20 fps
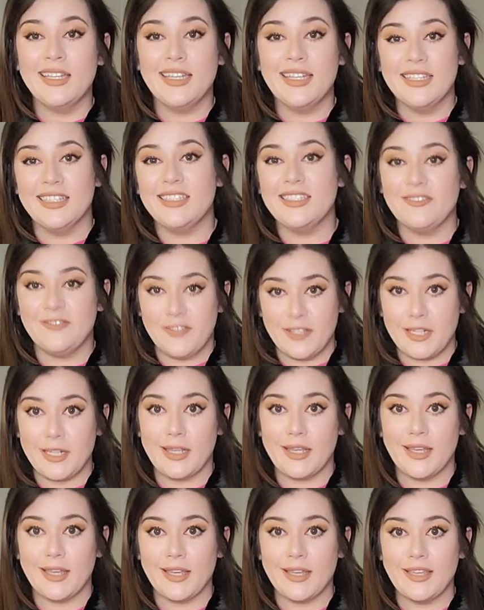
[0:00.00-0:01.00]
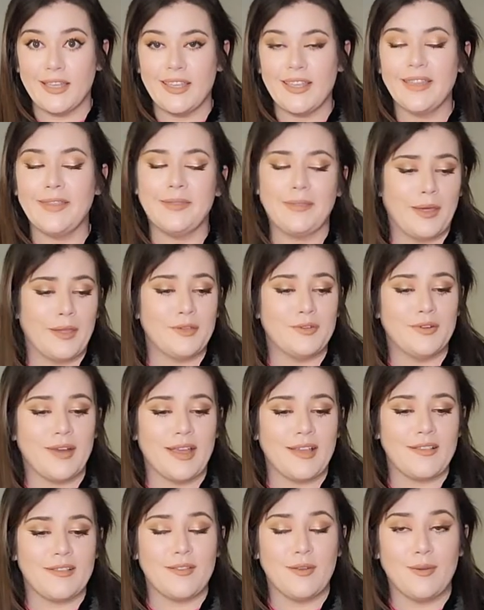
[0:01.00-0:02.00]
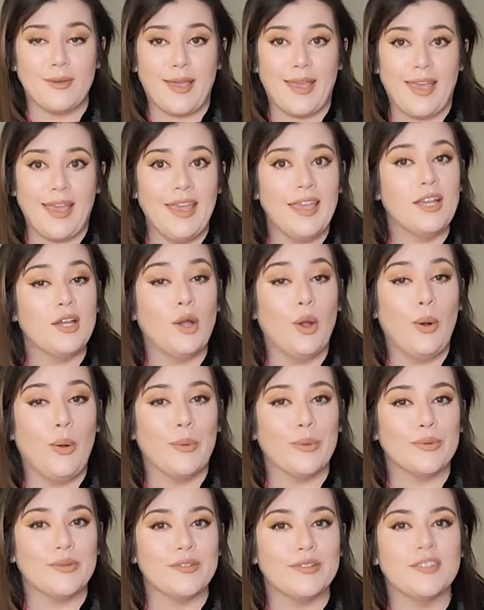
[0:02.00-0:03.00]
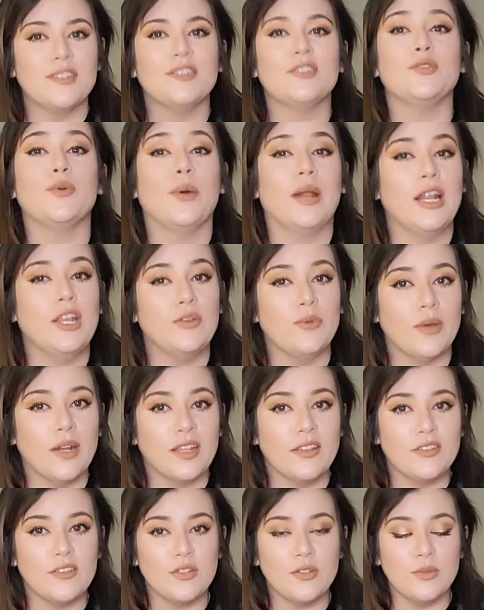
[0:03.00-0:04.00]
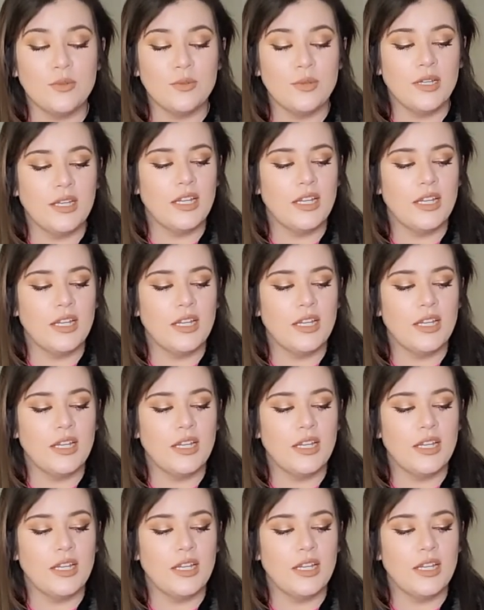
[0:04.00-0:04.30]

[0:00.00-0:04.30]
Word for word: into fitting in that dress, okay? Goals, 2022